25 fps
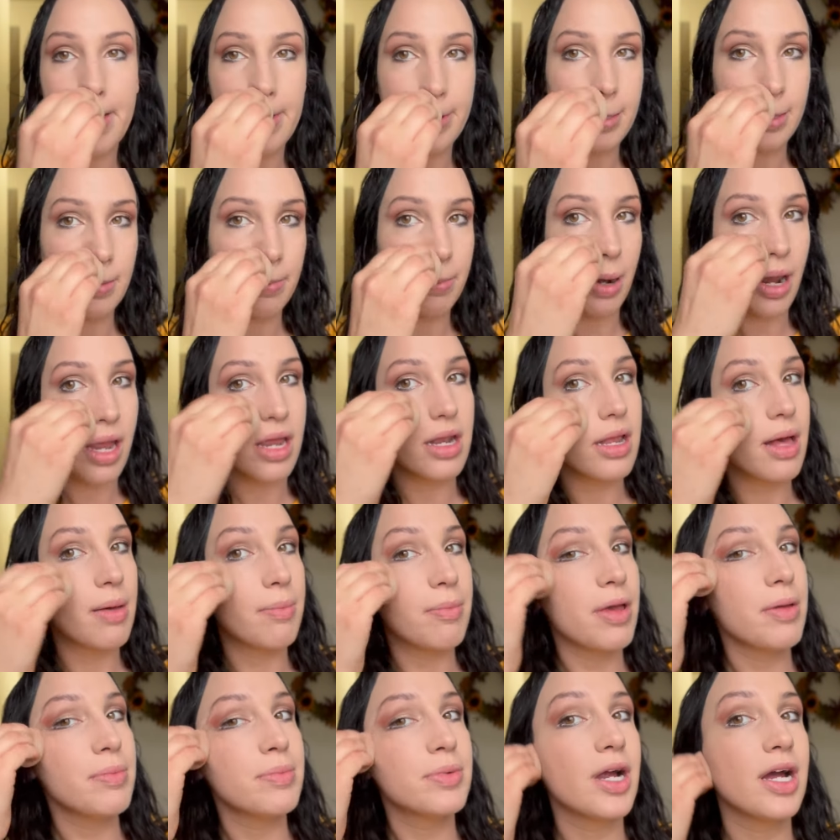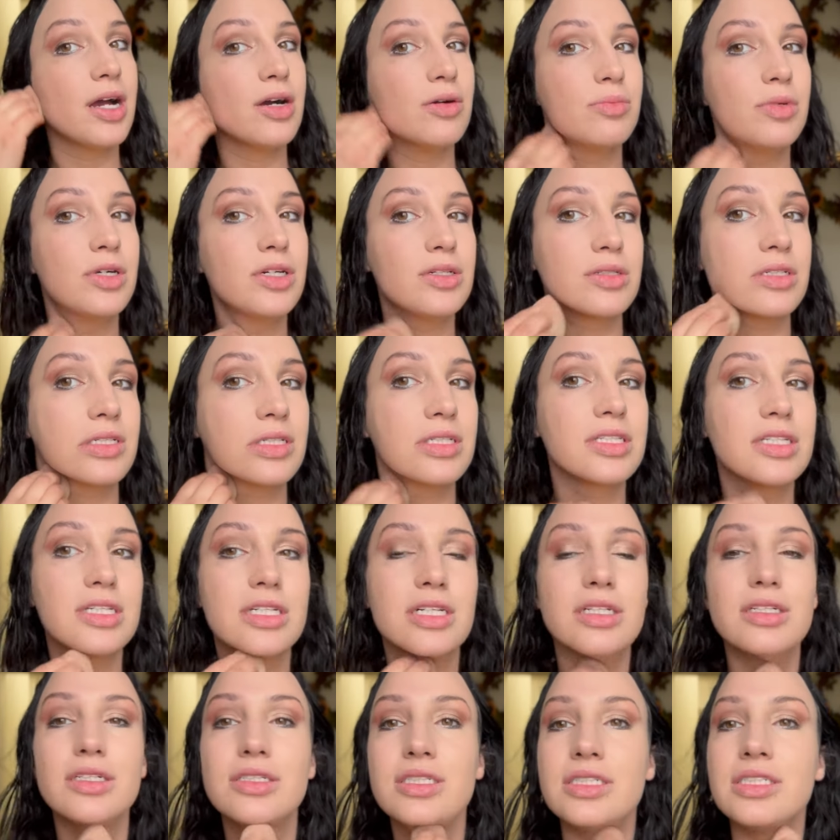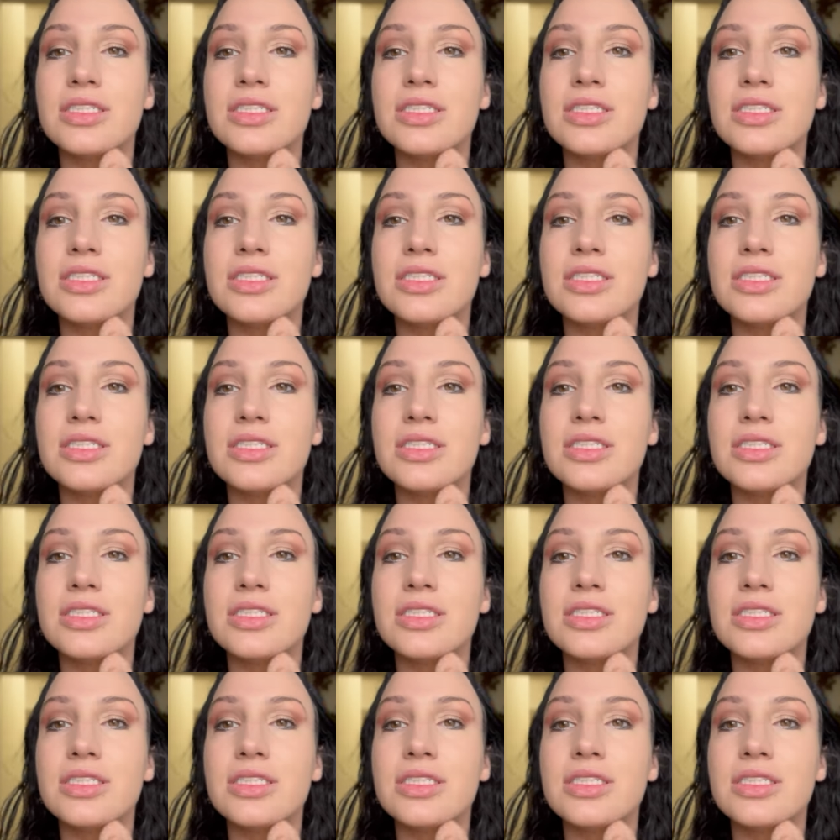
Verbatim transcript: I need to brighten up my brow bone a little.